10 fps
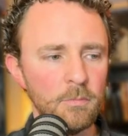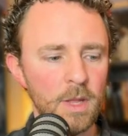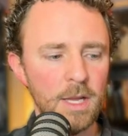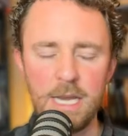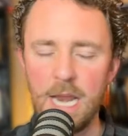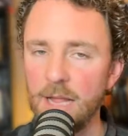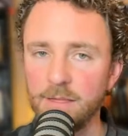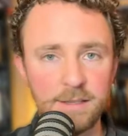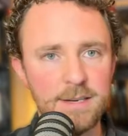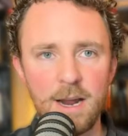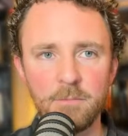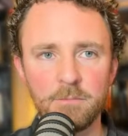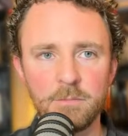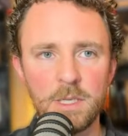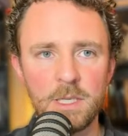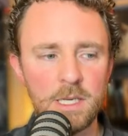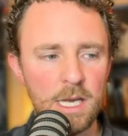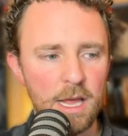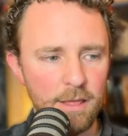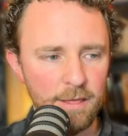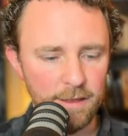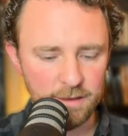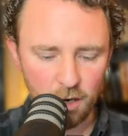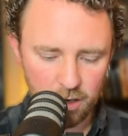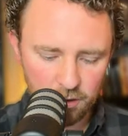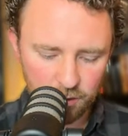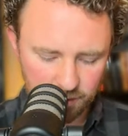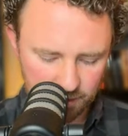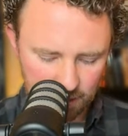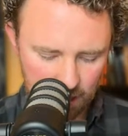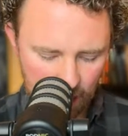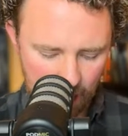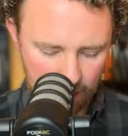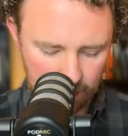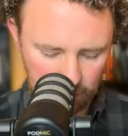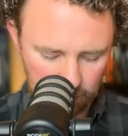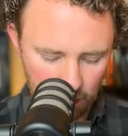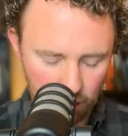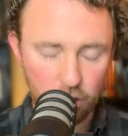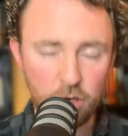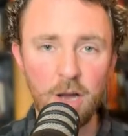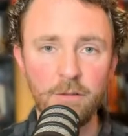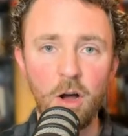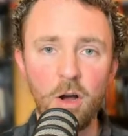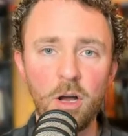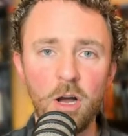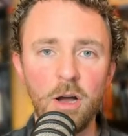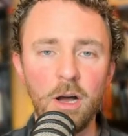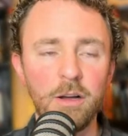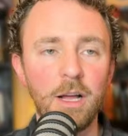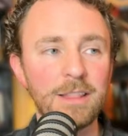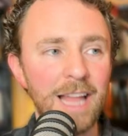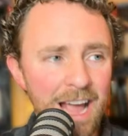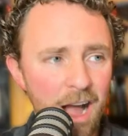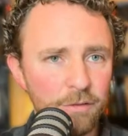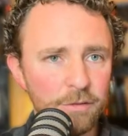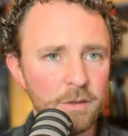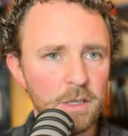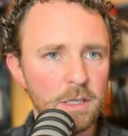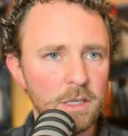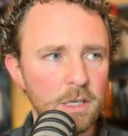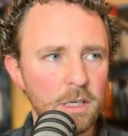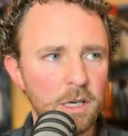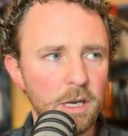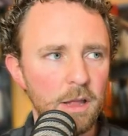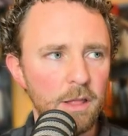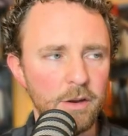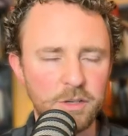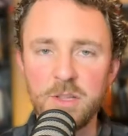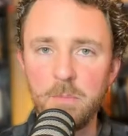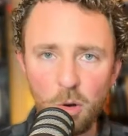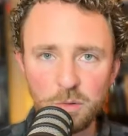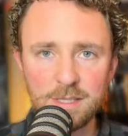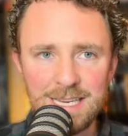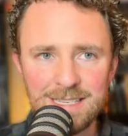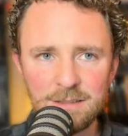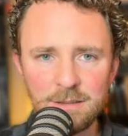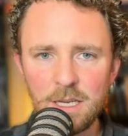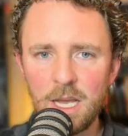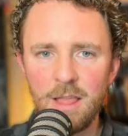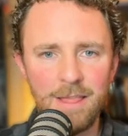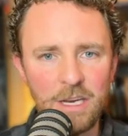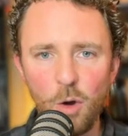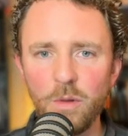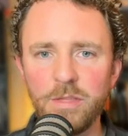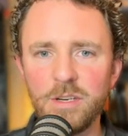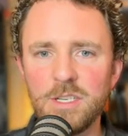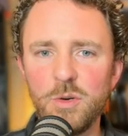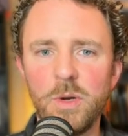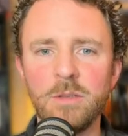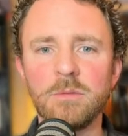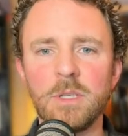Not this time. The Tar Heels had longer of a layoff. There's the postseason. They know what they're doing.